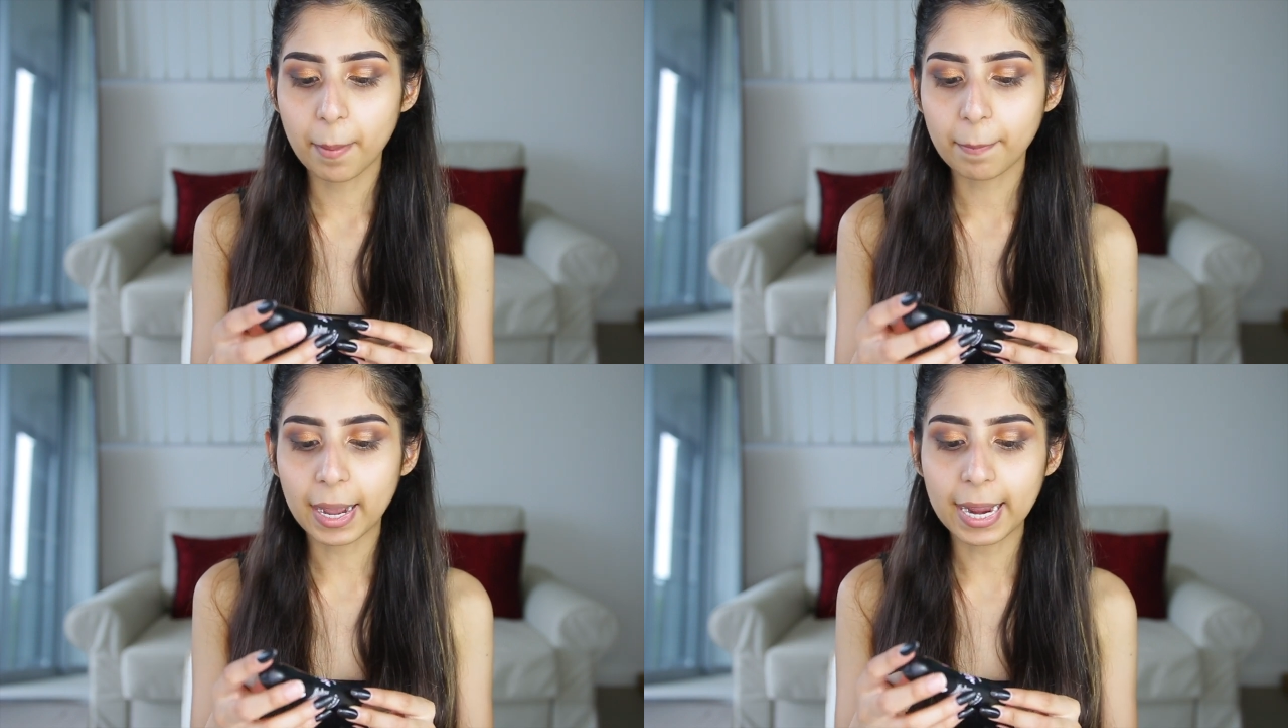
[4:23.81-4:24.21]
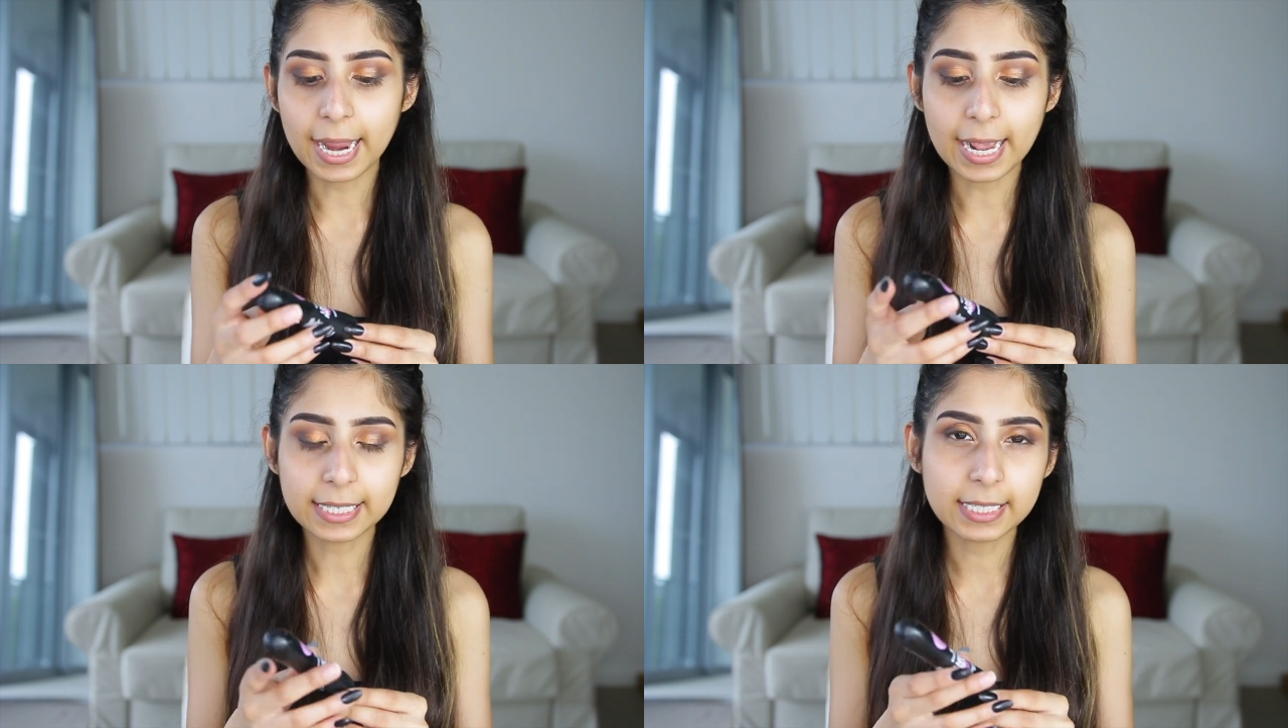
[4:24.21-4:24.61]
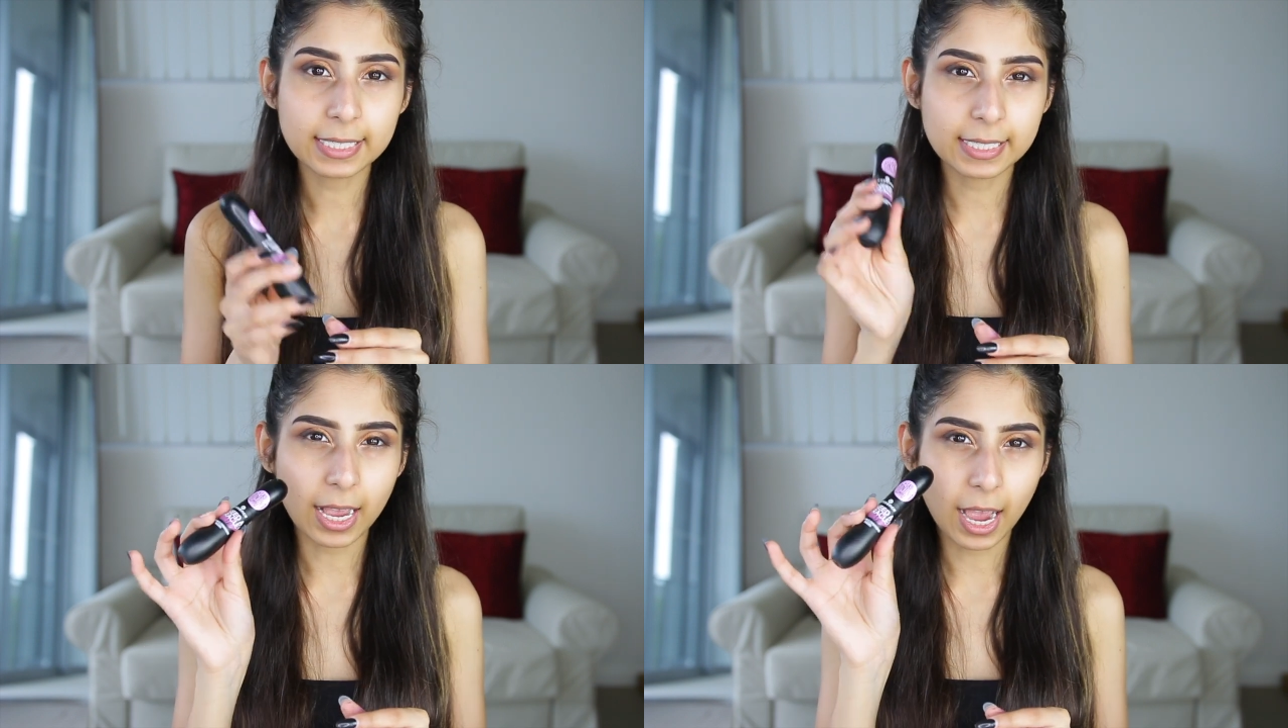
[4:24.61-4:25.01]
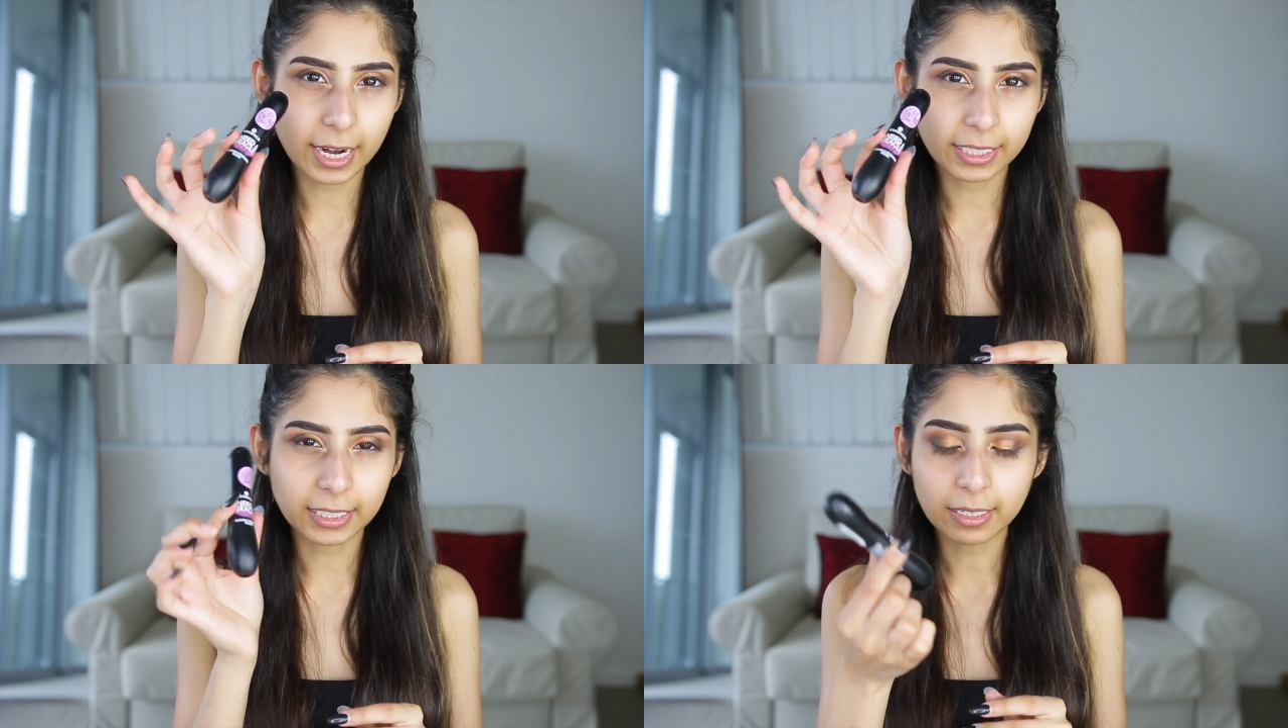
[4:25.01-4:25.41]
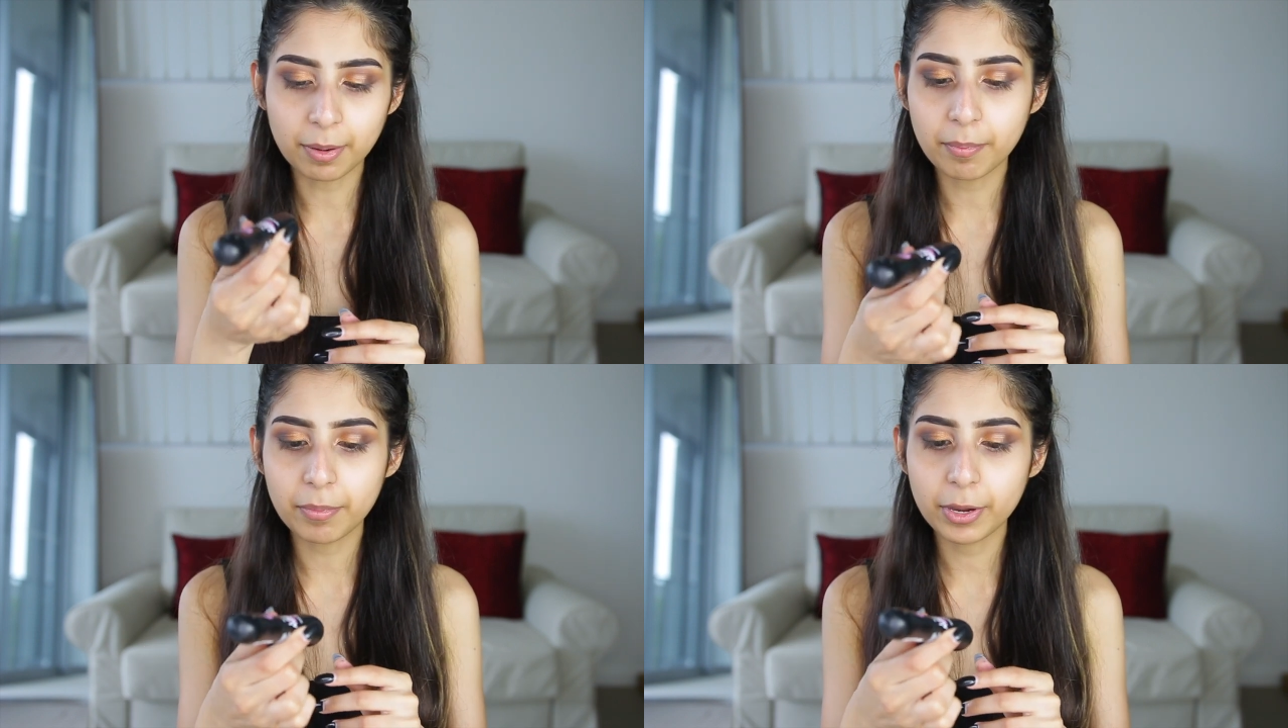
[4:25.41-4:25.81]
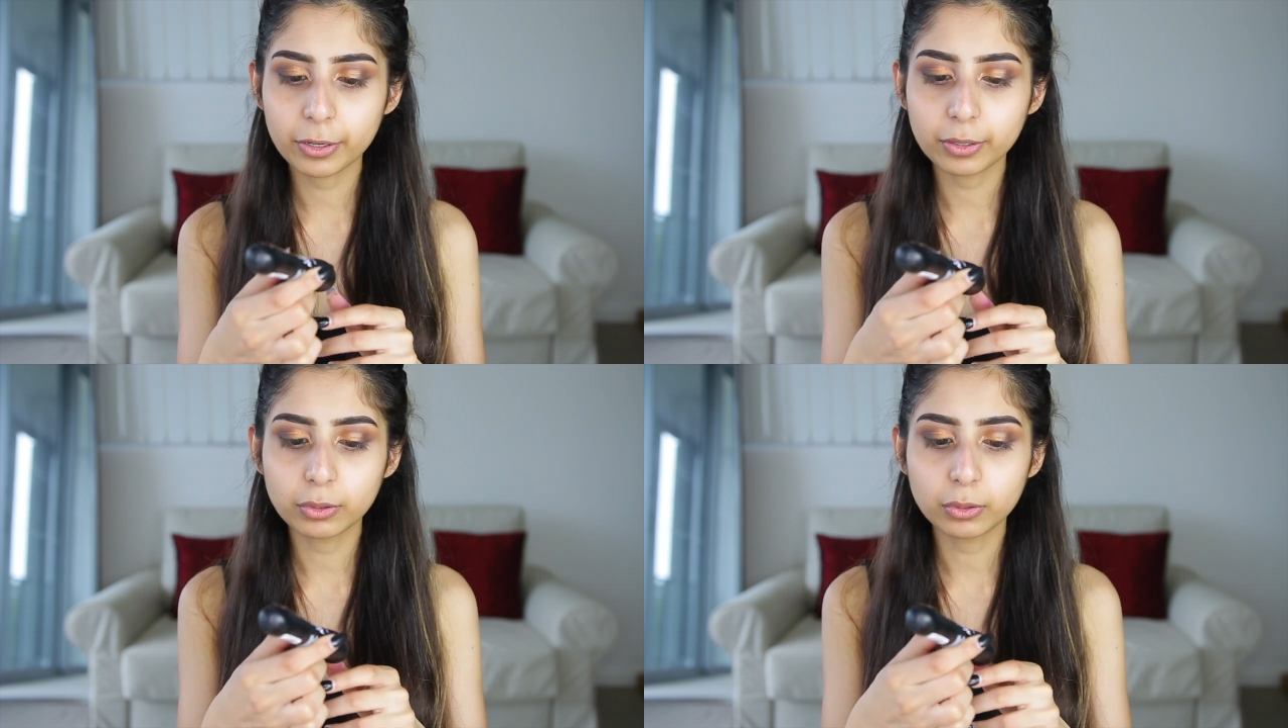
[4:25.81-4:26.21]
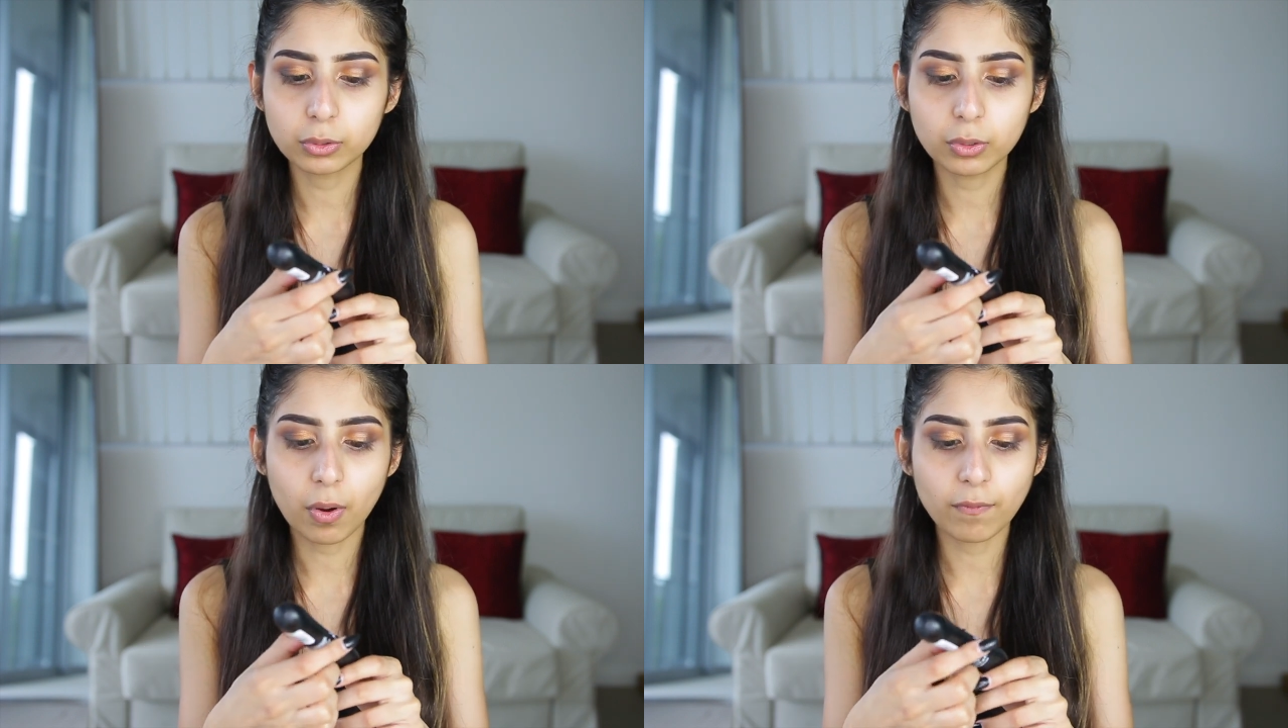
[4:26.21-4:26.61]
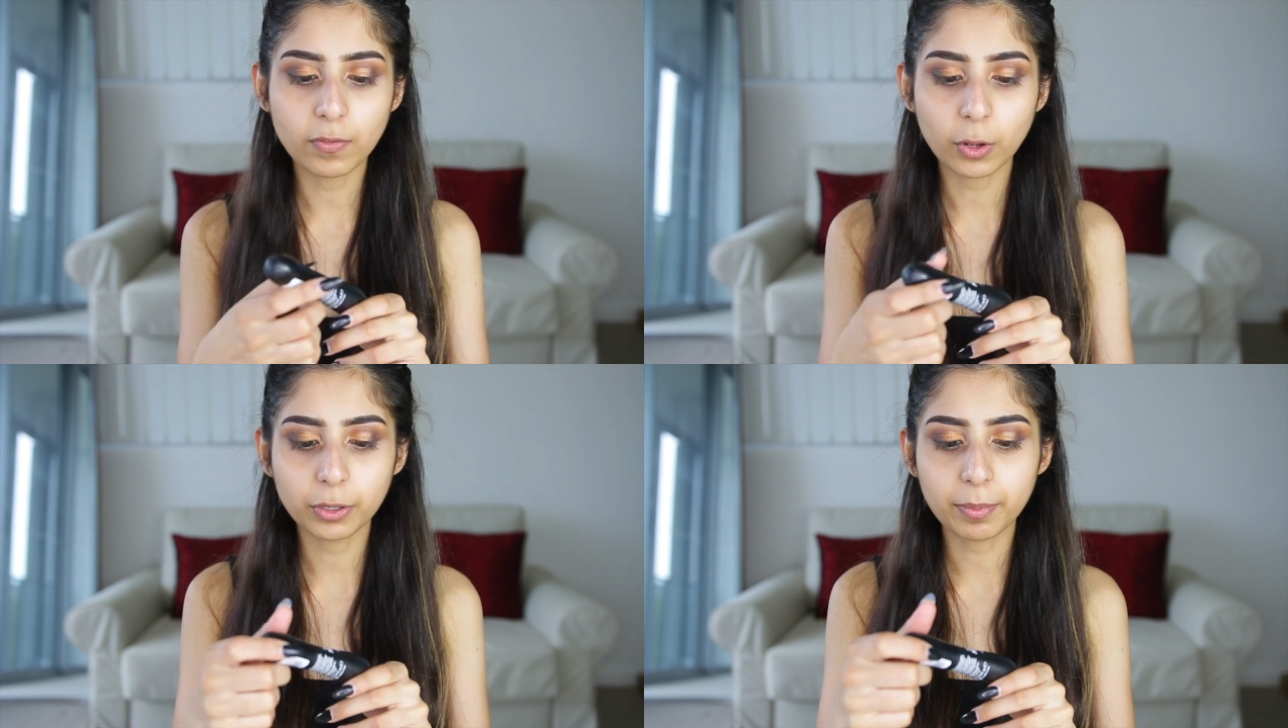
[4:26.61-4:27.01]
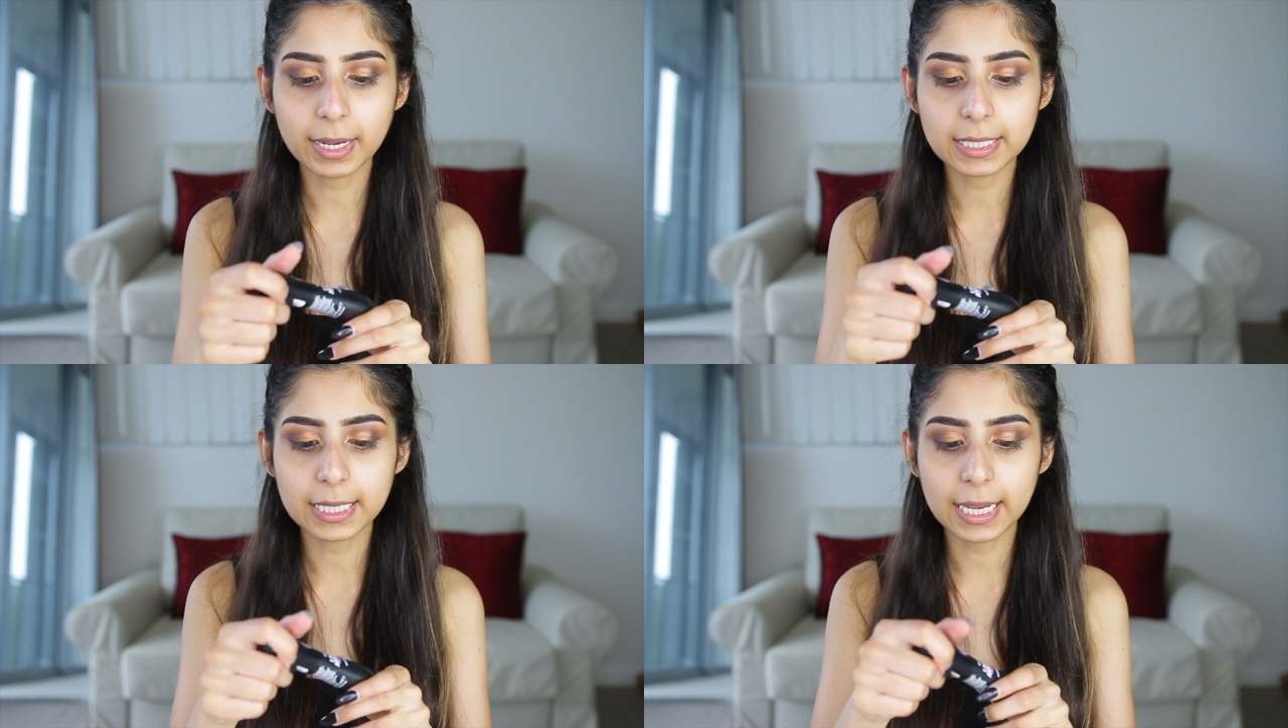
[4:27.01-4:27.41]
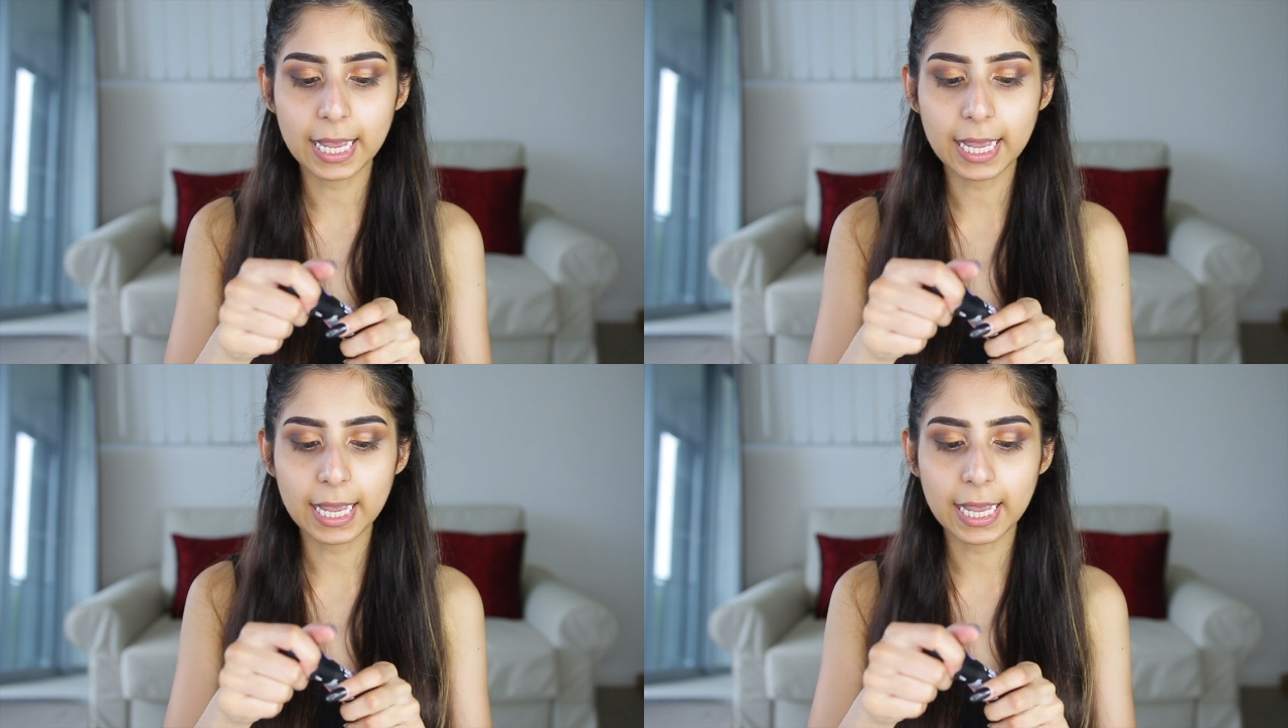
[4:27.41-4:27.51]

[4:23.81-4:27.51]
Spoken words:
my Essence I Need a Miracle Volumizing